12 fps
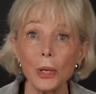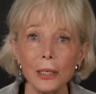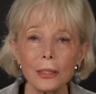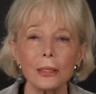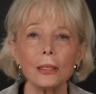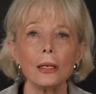we
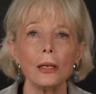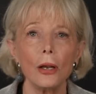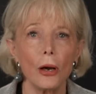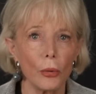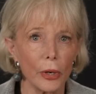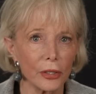didn't
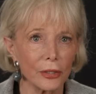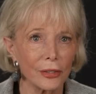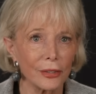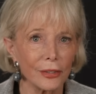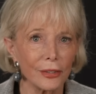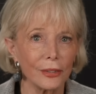know it
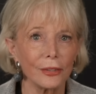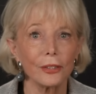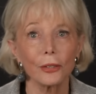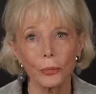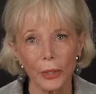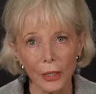
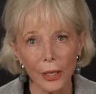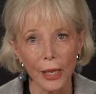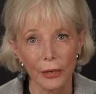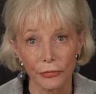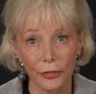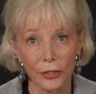till we
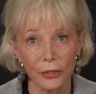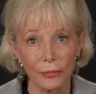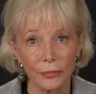left.